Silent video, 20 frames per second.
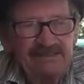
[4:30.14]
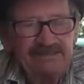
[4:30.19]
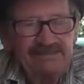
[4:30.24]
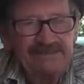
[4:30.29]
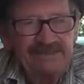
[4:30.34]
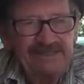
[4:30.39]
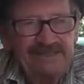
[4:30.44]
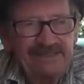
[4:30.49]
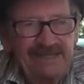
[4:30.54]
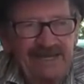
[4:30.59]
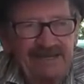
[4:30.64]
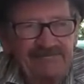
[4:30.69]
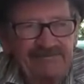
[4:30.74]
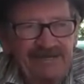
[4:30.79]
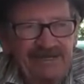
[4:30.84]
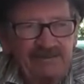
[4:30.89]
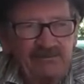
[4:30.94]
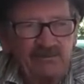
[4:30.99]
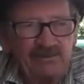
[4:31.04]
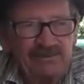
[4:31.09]
they'd have
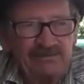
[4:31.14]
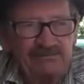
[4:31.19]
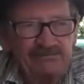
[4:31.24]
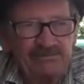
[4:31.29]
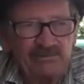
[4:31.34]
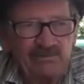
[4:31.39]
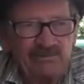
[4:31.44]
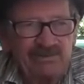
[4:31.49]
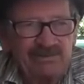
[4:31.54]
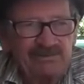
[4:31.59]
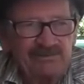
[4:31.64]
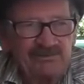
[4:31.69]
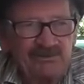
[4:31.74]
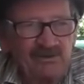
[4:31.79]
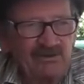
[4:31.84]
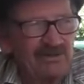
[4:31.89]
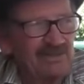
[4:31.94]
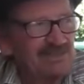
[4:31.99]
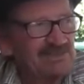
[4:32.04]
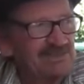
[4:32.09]
heck with them pulling
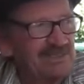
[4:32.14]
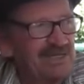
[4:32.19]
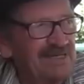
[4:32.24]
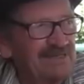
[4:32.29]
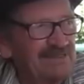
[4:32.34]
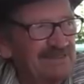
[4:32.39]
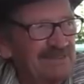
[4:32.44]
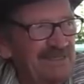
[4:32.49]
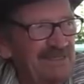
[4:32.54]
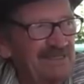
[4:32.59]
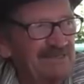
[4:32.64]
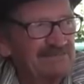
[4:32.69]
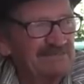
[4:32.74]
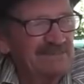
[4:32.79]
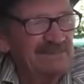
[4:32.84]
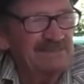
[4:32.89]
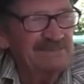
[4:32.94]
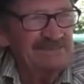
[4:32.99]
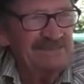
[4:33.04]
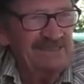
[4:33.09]
yearlings down and calves
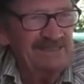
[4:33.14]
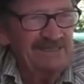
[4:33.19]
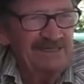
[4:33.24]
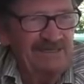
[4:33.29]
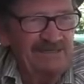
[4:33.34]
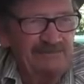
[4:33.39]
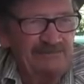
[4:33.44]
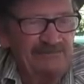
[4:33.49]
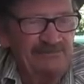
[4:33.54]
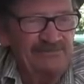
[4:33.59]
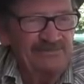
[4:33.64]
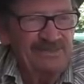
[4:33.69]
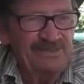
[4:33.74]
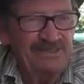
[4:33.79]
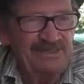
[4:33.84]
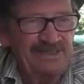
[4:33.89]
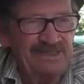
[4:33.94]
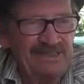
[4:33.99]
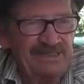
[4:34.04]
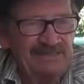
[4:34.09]
down, killing them.
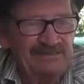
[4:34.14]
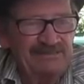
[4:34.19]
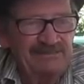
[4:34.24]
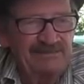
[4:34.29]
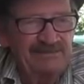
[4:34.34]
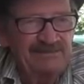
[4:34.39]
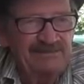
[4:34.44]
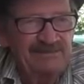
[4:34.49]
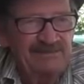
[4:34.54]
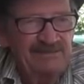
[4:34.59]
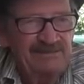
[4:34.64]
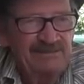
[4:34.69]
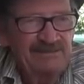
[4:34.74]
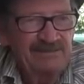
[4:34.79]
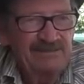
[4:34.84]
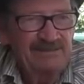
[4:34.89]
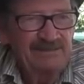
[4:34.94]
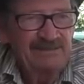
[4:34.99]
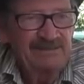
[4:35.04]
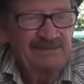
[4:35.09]
And uh,
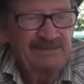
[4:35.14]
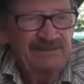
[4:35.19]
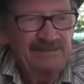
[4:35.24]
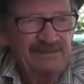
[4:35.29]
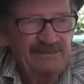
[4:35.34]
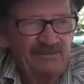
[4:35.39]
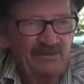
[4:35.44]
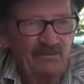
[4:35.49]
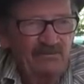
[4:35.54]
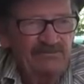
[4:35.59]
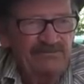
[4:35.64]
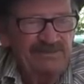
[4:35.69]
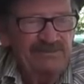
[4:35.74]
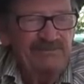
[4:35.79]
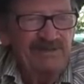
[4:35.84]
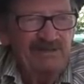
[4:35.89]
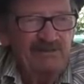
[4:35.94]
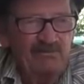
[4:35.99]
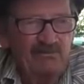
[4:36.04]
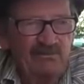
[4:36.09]
an old
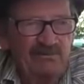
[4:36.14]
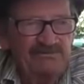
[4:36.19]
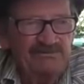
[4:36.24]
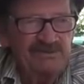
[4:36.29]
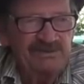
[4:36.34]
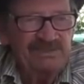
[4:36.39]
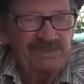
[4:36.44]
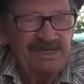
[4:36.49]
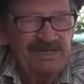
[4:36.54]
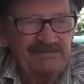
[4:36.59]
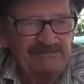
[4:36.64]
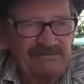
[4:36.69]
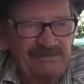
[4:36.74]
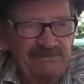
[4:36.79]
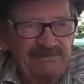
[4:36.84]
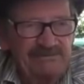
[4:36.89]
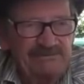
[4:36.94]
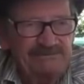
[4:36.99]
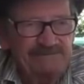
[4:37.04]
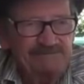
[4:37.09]
female wolf, she'd have
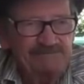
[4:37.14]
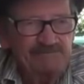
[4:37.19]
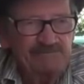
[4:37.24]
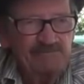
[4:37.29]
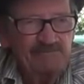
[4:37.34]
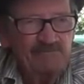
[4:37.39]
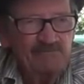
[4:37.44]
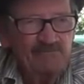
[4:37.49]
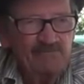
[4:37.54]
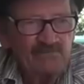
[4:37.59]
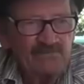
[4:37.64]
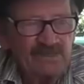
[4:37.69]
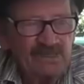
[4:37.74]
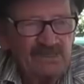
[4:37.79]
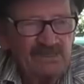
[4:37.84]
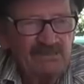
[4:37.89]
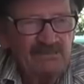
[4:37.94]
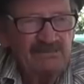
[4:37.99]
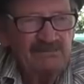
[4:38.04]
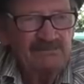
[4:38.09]
a,
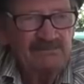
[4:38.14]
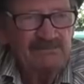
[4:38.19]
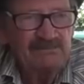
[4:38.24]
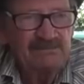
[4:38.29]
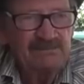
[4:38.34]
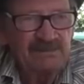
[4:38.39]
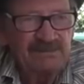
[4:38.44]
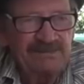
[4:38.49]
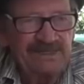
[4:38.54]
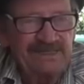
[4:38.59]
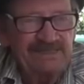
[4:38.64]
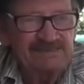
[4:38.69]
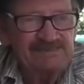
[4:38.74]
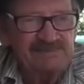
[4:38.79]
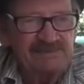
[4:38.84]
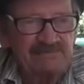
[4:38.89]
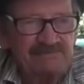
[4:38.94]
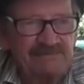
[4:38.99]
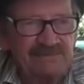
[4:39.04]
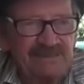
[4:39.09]
a den
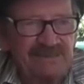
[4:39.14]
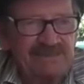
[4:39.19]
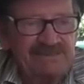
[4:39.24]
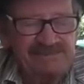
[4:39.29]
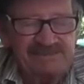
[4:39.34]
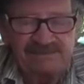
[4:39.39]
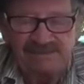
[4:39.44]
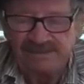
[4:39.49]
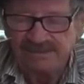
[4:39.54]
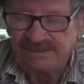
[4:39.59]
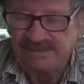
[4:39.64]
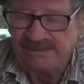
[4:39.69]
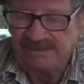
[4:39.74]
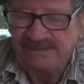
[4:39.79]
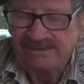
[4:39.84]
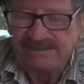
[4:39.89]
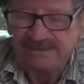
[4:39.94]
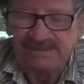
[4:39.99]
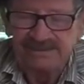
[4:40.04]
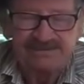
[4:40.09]
someplace,
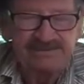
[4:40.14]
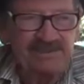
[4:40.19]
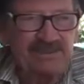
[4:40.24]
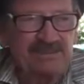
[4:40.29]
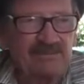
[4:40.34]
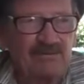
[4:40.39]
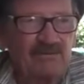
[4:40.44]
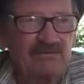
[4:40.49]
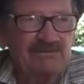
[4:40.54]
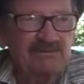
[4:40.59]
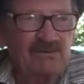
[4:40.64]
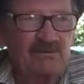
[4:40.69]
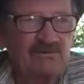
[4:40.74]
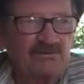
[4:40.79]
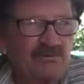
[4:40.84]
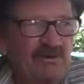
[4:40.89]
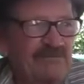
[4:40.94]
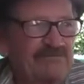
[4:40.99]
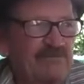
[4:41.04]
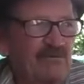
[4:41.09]
and she'd always go
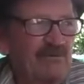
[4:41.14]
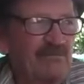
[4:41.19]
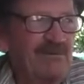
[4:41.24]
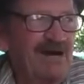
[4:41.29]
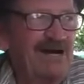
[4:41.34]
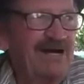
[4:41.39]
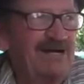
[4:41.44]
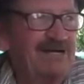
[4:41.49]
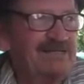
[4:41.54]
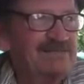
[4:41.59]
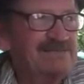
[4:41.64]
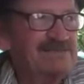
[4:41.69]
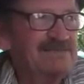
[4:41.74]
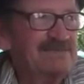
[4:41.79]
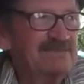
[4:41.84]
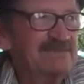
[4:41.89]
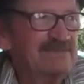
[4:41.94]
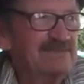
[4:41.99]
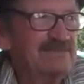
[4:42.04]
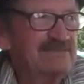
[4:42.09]
three or four miles
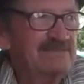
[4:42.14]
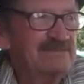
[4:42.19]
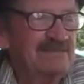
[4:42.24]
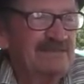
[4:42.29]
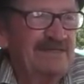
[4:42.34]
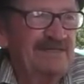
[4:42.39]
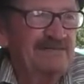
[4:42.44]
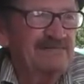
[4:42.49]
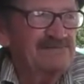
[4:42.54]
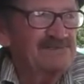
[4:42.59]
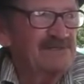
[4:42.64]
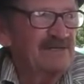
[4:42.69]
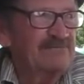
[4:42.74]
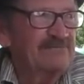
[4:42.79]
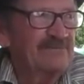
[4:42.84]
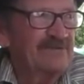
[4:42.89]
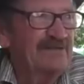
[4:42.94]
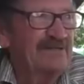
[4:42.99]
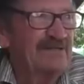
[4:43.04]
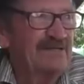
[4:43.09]
mm -hmm. to kill
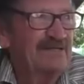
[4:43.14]
something.